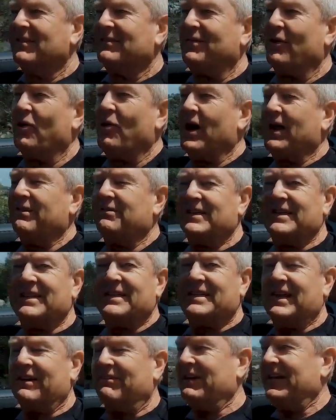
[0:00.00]

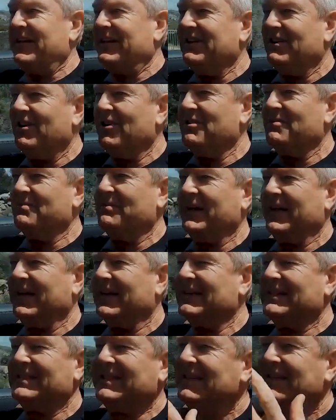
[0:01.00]
470 newton
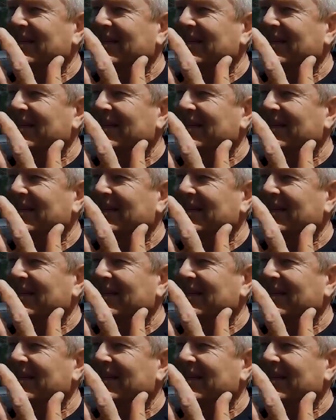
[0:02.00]
meters.